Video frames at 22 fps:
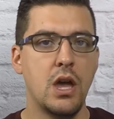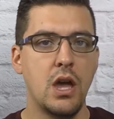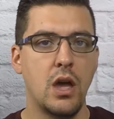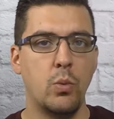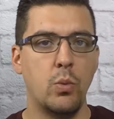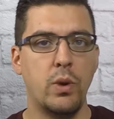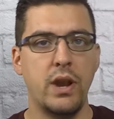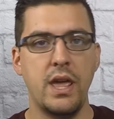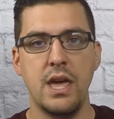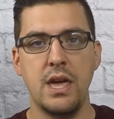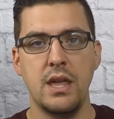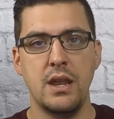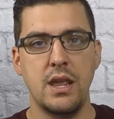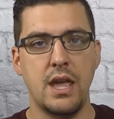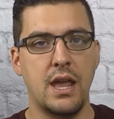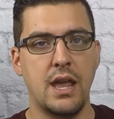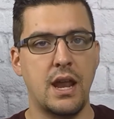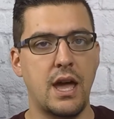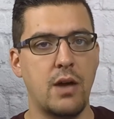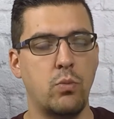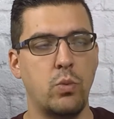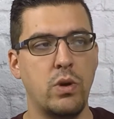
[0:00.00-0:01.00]
I went ahead
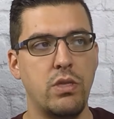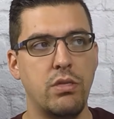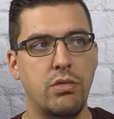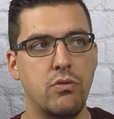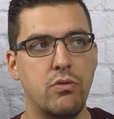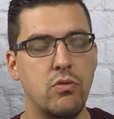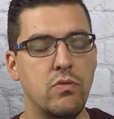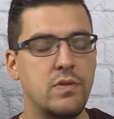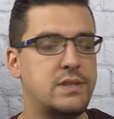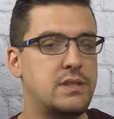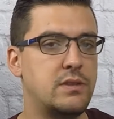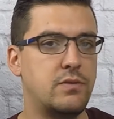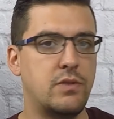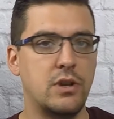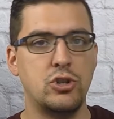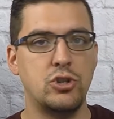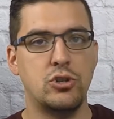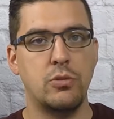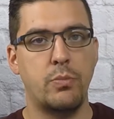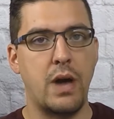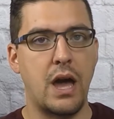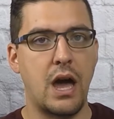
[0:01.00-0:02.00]
and I went through this
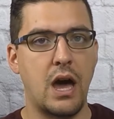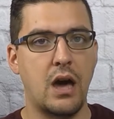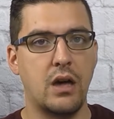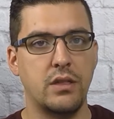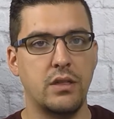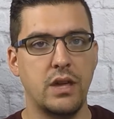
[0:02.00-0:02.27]
adventure path.